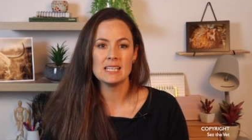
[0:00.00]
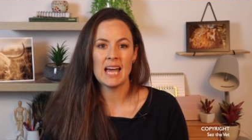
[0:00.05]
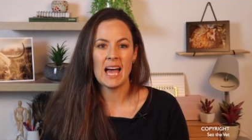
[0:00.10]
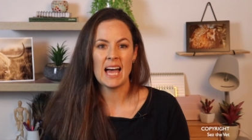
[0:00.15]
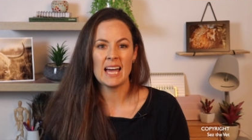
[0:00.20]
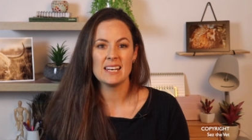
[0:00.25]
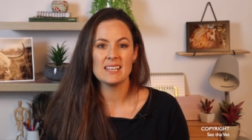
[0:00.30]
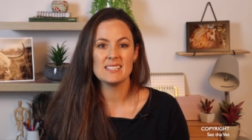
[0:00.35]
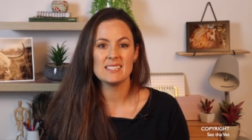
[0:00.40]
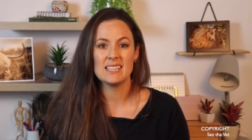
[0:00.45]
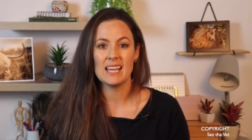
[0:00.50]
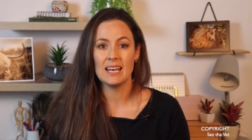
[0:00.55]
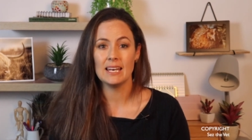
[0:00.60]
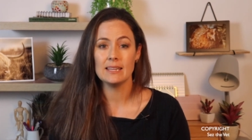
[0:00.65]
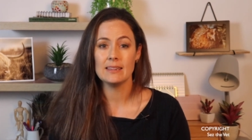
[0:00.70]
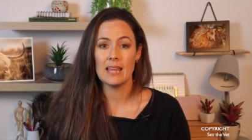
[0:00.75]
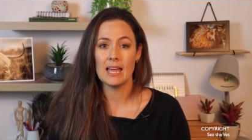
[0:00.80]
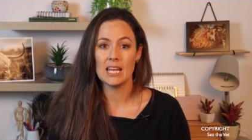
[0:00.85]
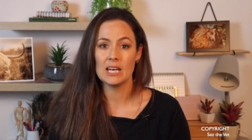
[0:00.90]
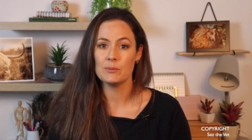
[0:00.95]
aren't selling
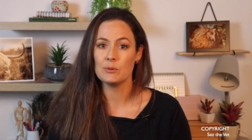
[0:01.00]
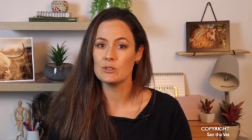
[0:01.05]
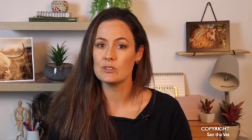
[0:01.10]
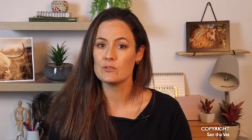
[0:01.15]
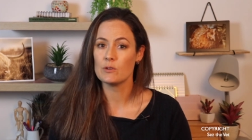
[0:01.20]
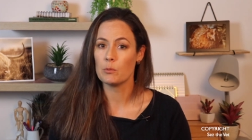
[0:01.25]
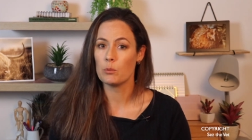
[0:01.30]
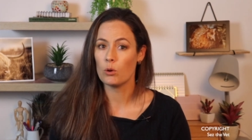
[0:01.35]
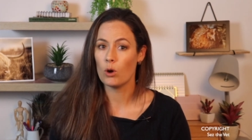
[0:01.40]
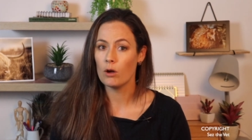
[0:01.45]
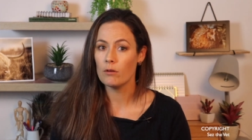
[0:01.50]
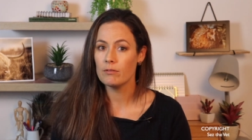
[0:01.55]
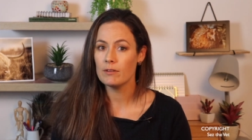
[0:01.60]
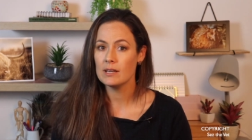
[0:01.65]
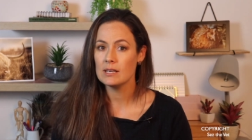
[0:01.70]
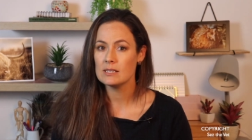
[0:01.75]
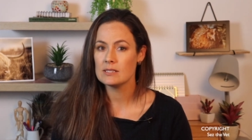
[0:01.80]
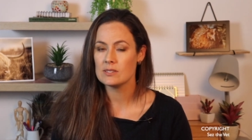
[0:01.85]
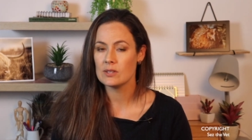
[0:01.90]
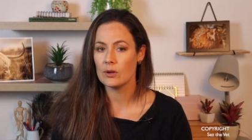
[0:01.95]
the animals for profit,
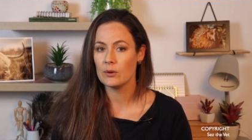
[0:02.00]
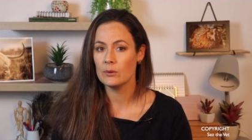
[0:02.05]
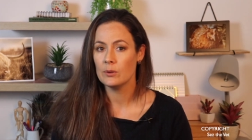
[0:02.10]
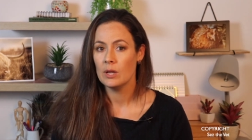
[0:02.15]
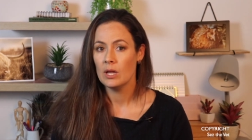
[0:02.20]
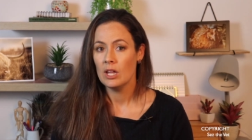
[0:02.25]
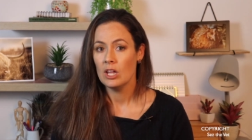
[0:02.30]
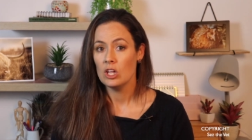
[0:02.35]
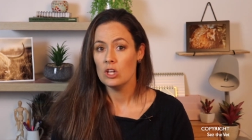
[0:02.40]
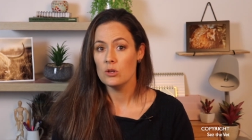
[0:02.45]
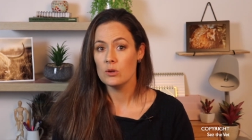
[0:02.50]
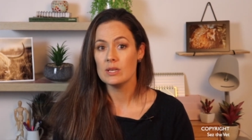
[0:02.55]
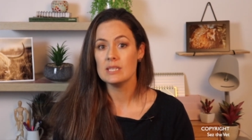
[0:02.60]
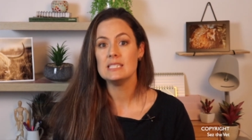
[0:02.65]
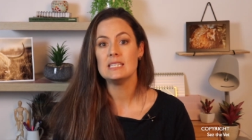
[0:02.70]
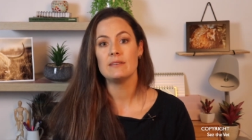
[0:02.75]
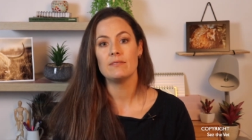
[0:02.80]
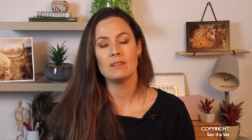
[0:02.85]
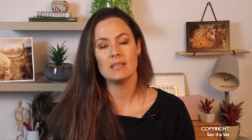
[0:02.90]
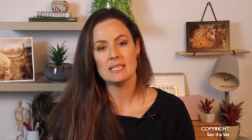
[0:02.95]
so you can
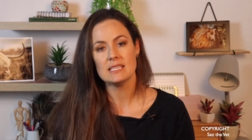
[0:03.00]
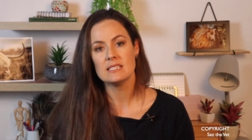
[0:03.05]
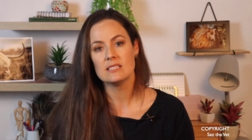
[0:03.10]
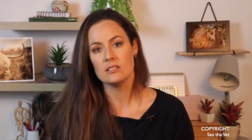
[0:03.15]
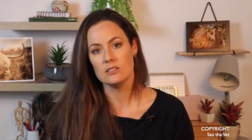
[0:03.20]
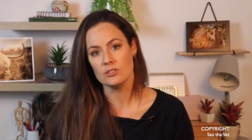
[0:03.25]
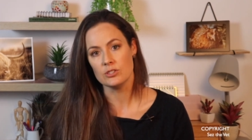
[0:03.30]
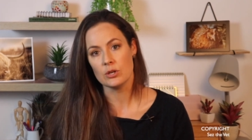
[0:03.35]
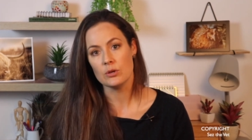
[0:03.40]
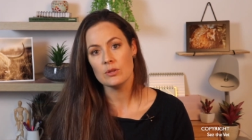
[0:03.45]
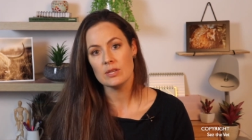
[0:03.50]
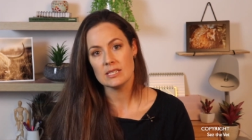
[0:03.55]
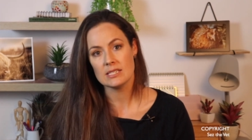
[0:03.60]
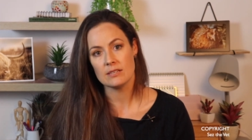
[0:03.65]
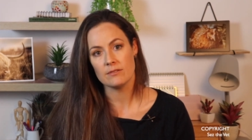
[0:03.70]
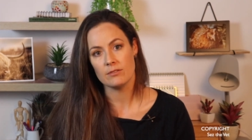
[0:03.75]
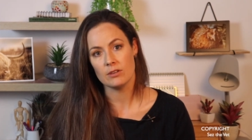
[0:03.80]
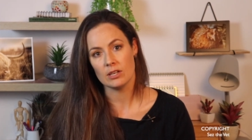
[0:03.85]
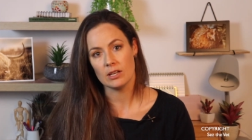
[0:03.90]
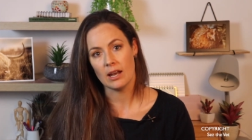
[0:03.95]
definitely still do this
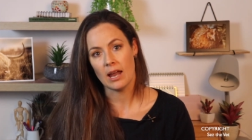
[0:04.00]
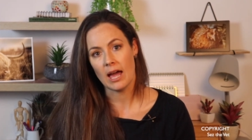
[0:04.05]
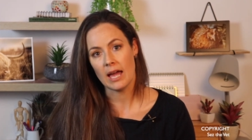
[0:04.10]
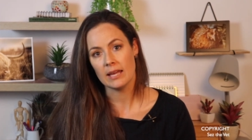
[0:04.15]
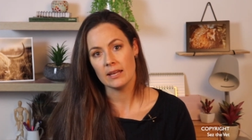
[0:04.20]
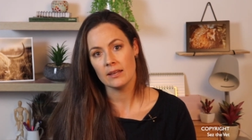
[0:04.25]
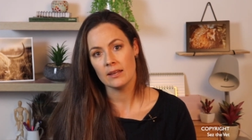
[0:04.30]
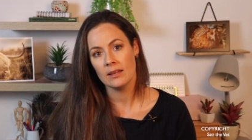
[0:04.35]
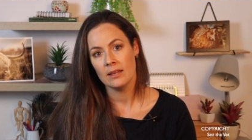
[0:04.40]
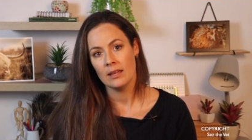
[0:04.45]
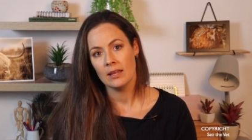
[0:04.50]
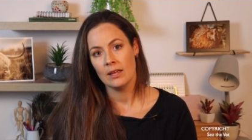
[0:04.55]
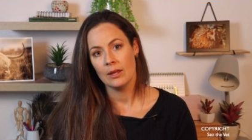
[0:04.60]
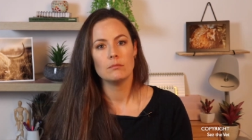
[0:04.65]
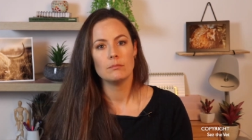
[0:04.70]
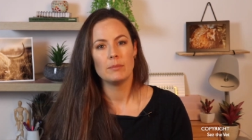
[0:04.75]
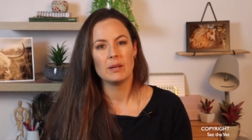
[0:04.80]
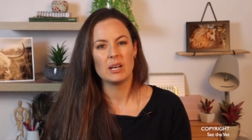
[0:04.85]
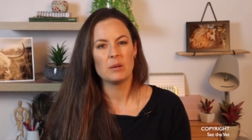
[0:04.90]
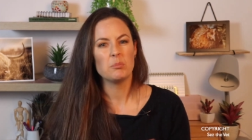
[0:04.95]
if you'd like,
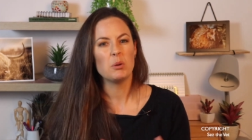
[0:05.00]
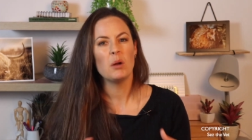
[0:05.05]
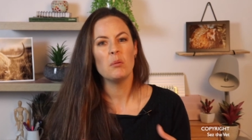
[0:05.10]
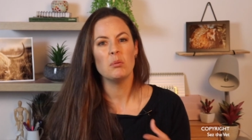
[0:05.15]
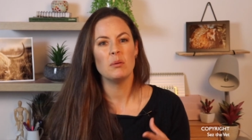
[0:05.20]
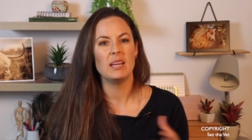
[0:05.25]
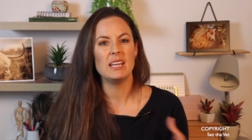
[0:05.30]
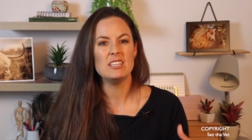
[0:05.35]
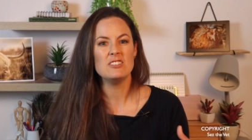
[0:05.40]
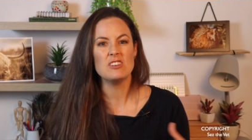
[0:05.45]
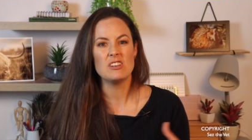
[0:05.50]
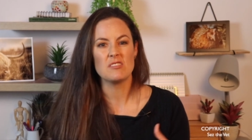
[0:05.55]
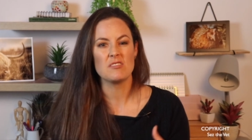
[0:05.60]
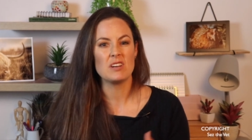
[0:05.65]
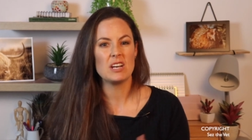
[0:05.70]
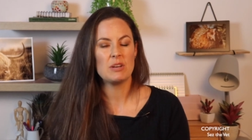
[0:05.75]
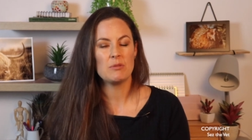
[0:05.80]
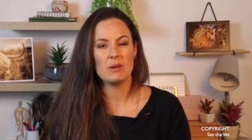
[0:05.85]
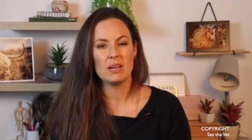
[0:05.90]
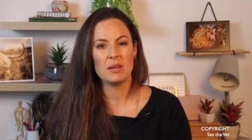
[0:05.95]
but I'd probably
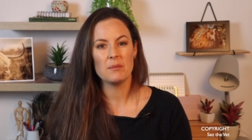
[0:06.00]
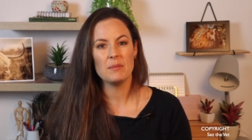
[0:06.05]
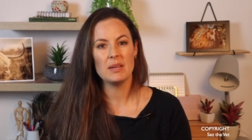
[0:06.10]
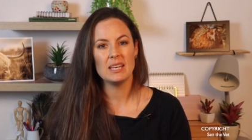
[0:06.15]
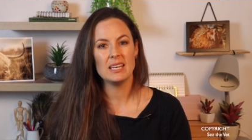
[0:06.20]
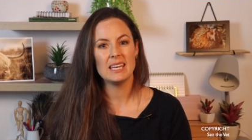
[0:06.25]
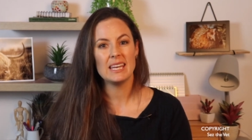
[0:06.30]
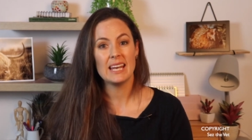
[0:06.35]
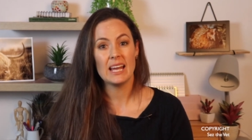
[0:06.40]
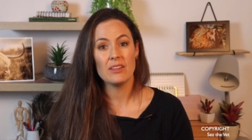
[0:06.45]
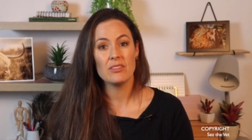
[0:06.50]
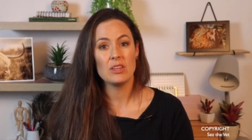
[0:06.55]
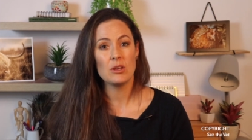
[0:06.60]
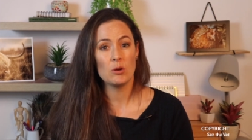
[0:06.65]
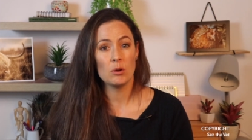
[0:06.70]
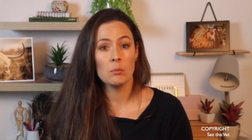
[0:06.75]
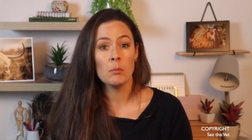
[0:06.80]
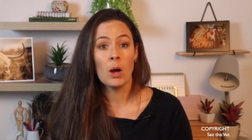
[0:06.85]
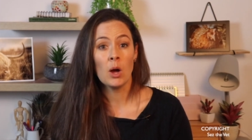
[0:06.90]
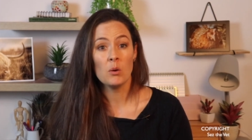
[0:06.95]
generally recommend get out there
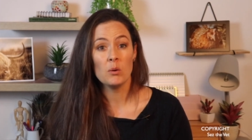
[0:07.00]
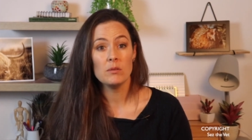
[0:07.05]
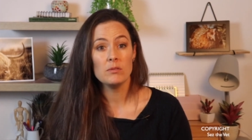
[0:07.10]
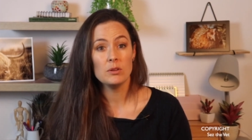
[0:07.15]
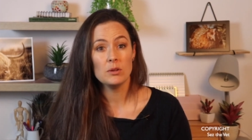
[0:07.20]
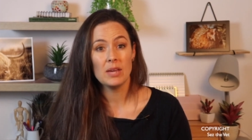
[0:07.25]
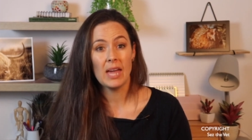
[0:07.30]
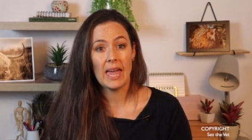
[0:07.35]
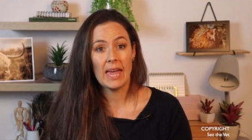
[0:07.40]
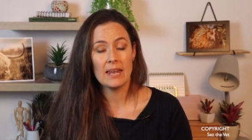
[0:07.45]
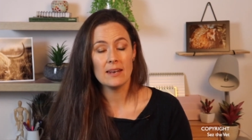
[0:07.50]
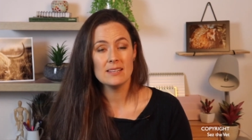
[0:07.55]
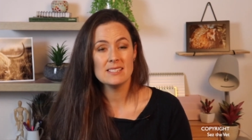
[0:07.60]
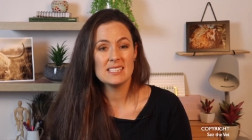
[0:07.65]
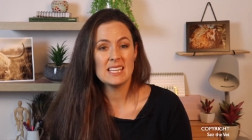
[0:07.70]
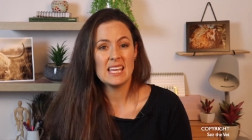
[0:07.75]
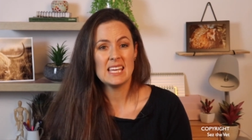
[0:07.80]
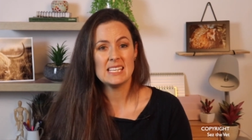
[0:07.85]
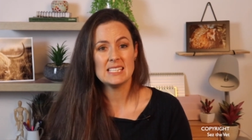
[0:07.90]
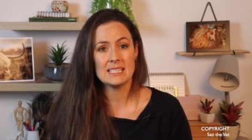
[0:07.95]
and mow if you can. It's
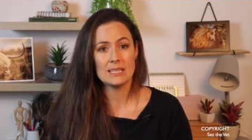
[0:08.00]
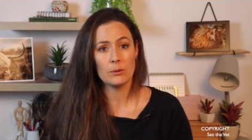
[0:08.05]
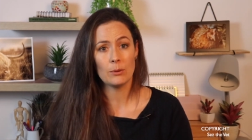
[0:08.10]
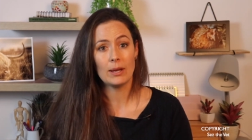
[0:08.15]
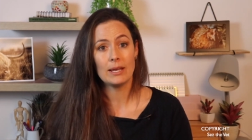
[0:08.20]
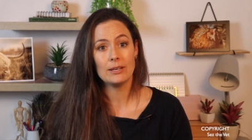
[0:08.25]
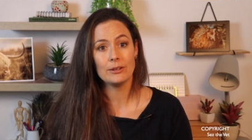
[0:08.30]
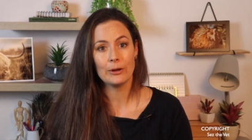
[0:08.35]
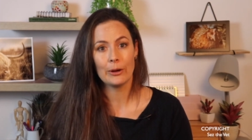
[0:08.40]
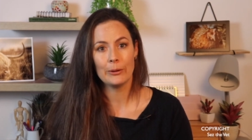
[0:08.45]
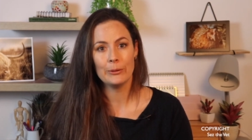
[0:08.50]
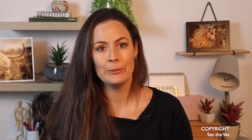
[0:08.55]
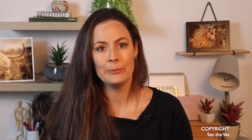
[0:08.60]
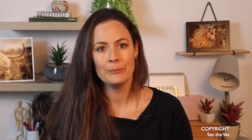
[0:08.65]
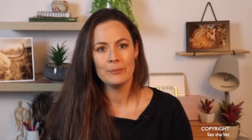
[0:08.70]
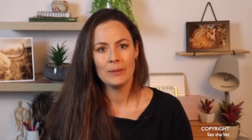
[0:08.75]
the easier way to go.